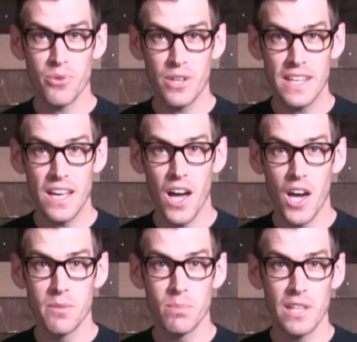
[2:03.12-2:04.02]
pretty
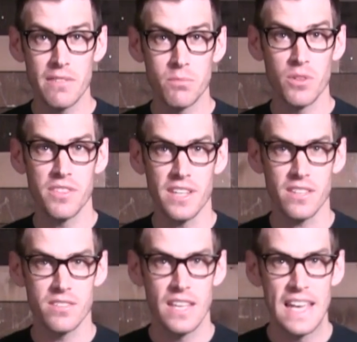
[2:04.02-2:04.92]
unbelievable
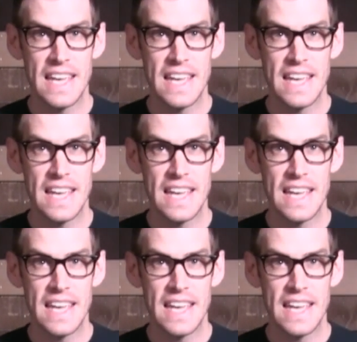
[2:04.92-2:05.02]
things.